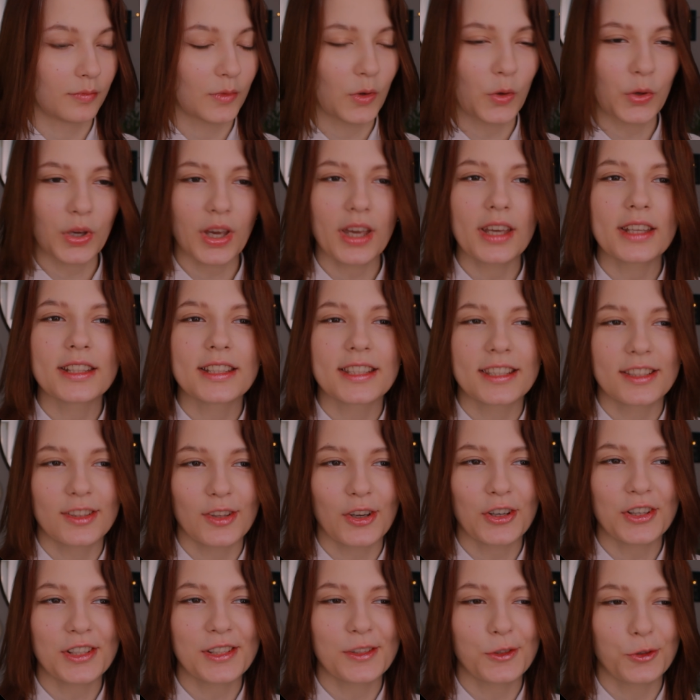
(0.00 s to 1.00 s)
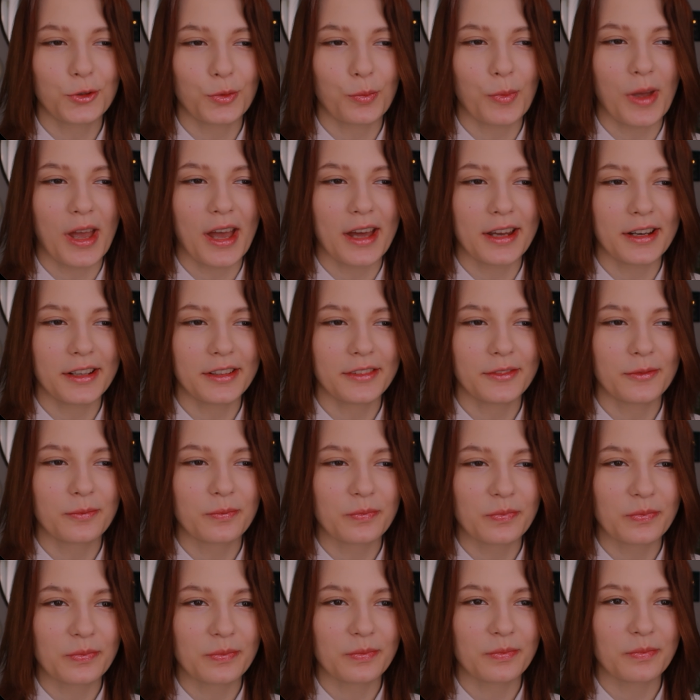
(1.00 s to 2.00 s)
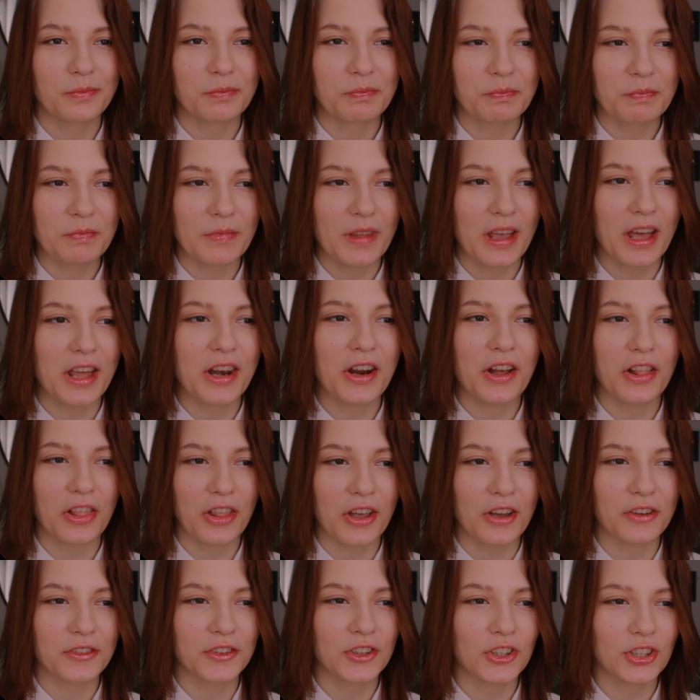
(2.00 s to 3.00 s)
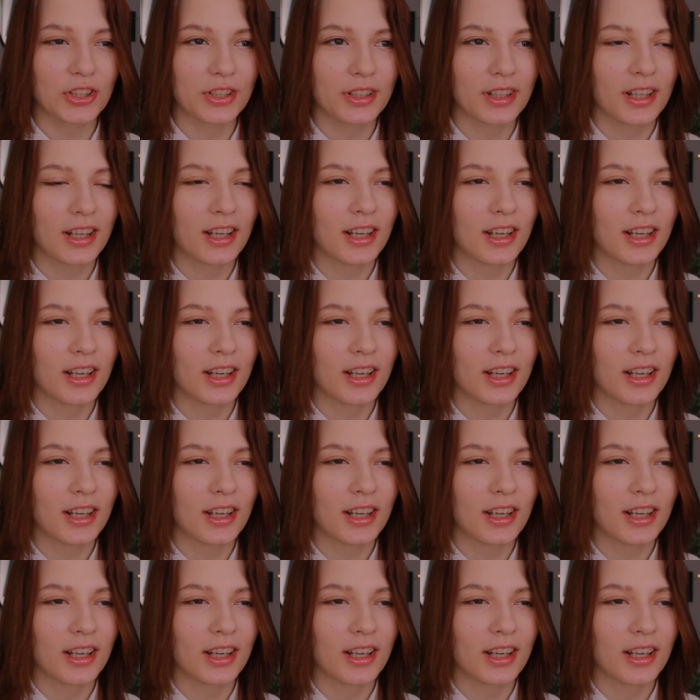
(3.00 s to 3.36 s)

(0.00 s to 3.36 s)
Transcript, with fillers: Okay, it starts dramatic and I love it.